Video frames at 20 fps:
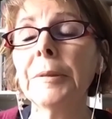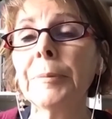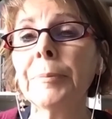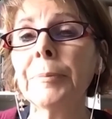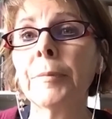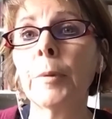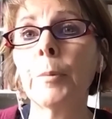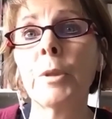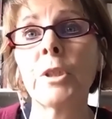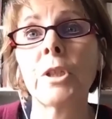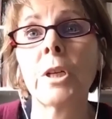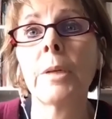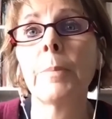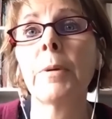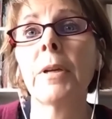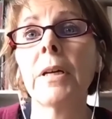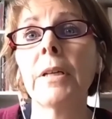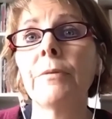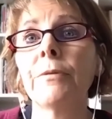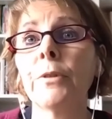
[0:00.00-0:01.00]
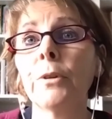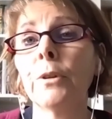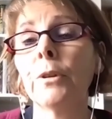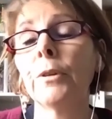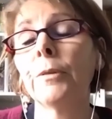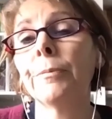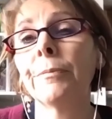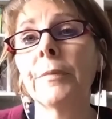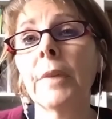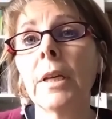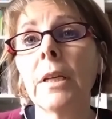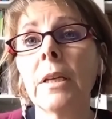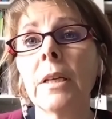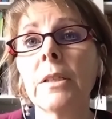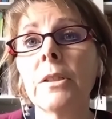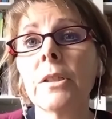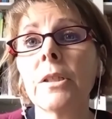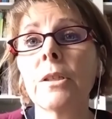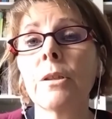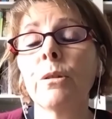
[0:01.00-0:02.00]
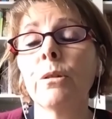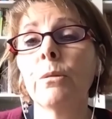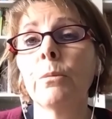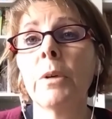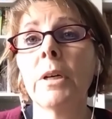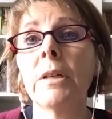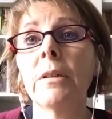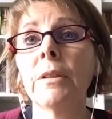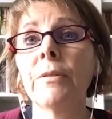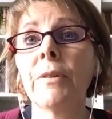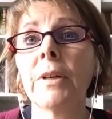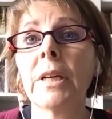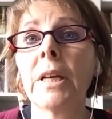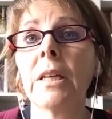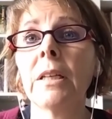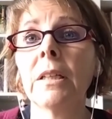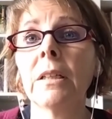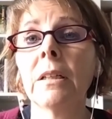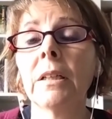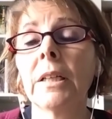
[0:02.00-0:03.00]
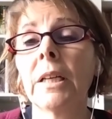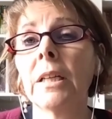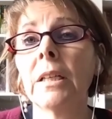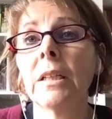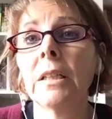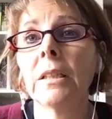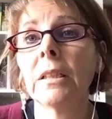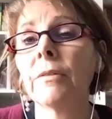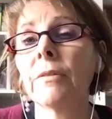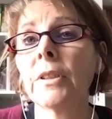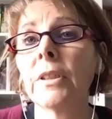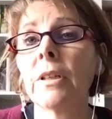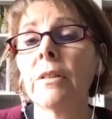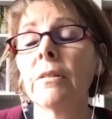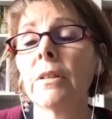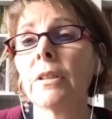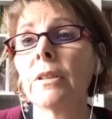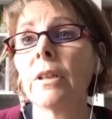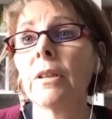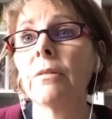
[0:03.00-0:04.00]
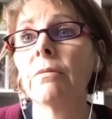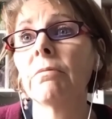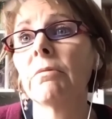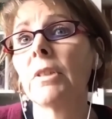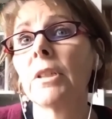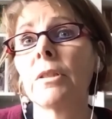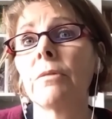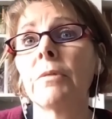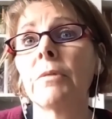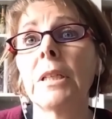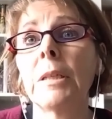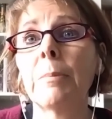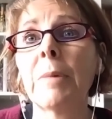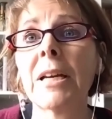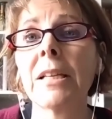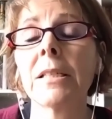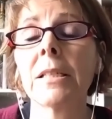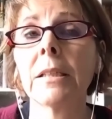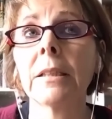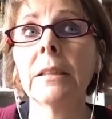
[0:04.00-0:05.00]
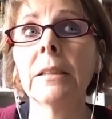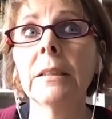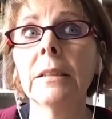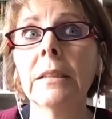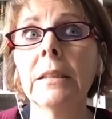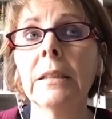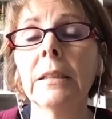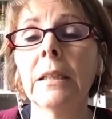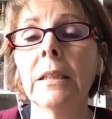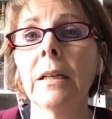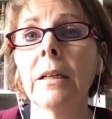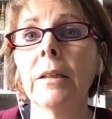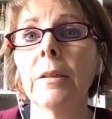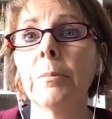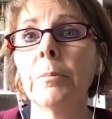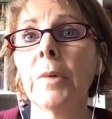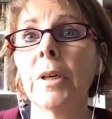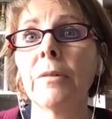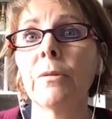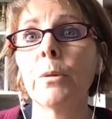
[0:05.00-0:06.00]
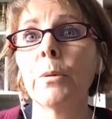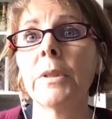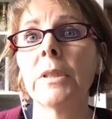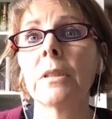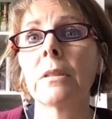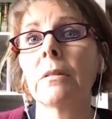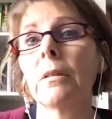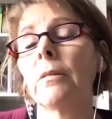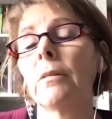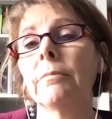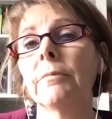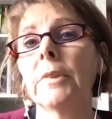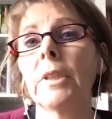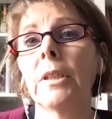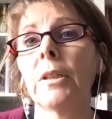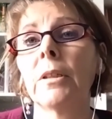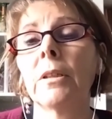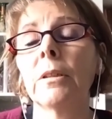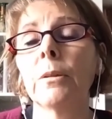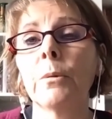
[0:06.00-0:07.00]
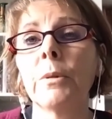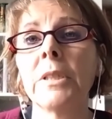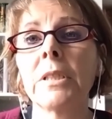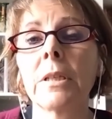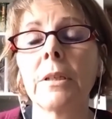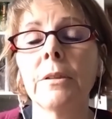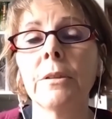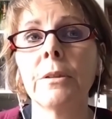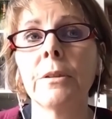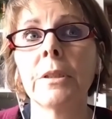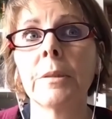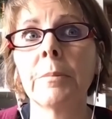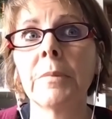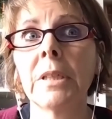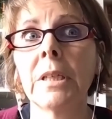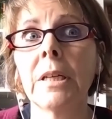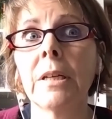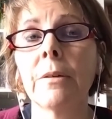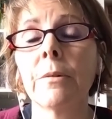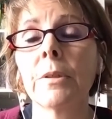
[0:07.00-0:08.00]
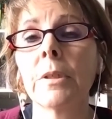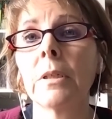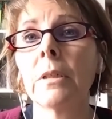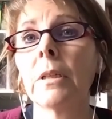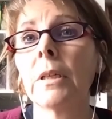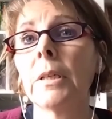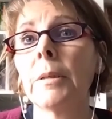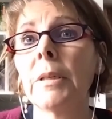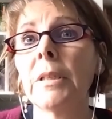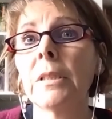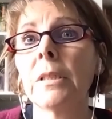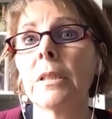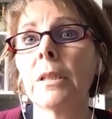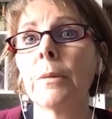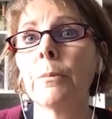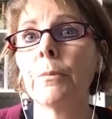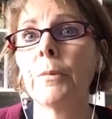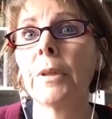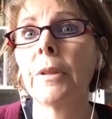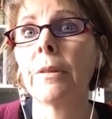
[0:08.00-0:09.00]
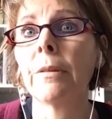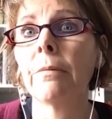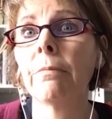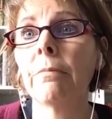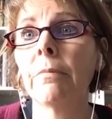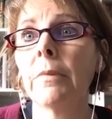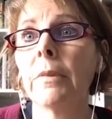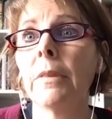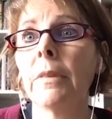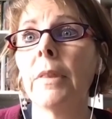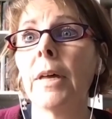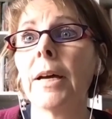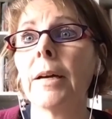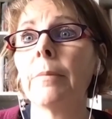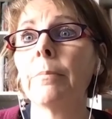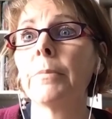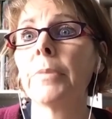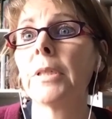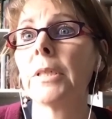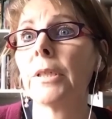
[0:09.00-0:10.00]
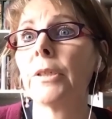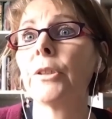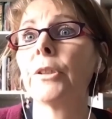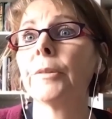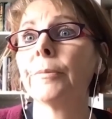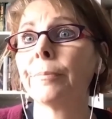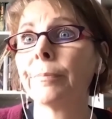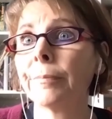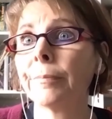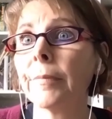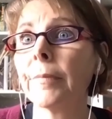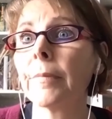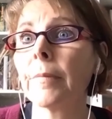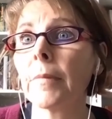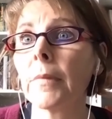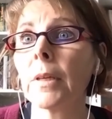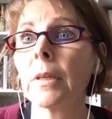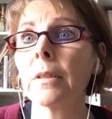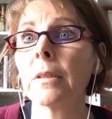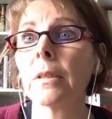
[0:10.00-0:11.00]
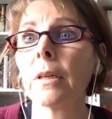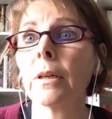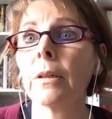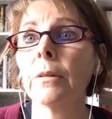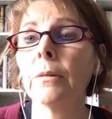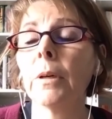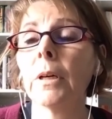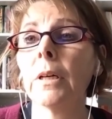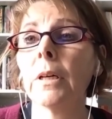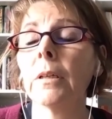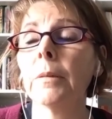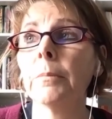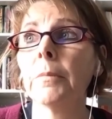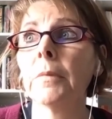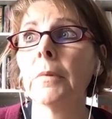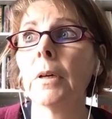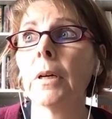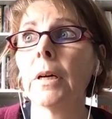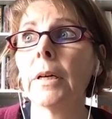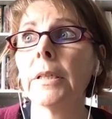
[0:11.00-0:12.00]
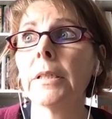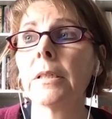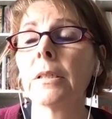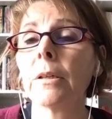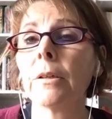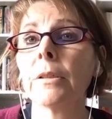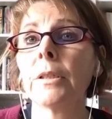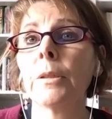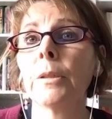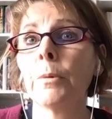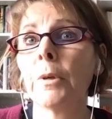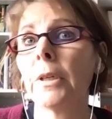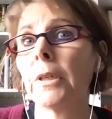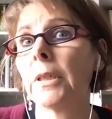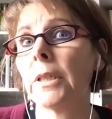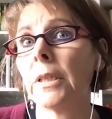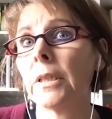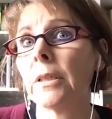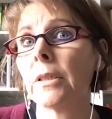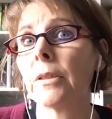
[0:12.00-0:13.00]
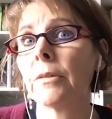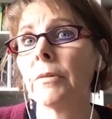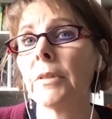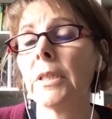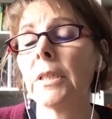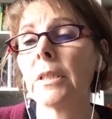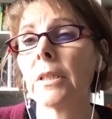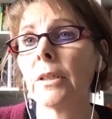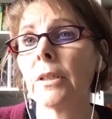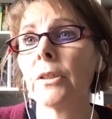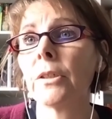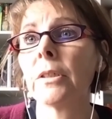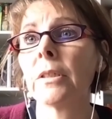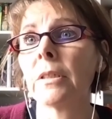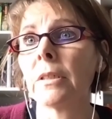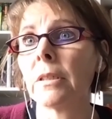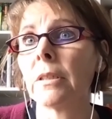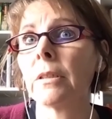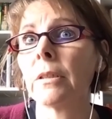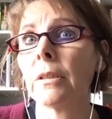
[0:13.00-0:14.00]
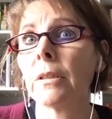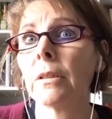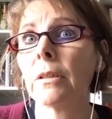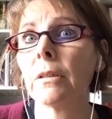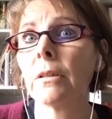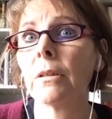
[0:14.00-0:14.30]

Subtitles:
which I applied for. And I just thought, well, if I get it, I get it. And if I don't, I don't. It doesn't really matter. I've always got, can always go and do something else. And I ended up with that position. So I started working as a research assistant